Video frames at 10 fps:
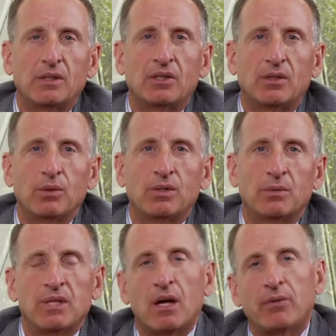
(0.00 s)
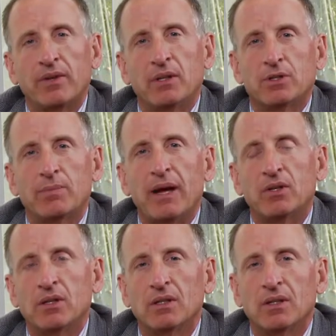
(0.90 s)
just do some
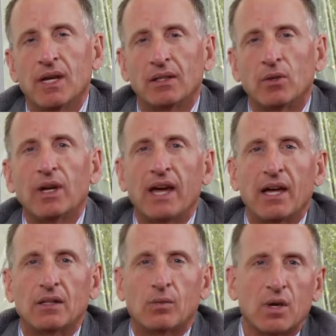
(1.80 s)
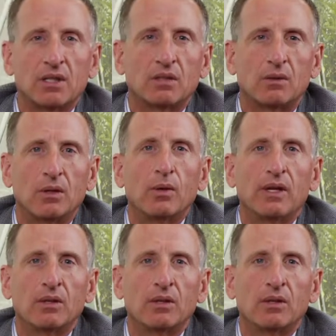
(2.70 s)
self-introspection and look at the work that they're doing,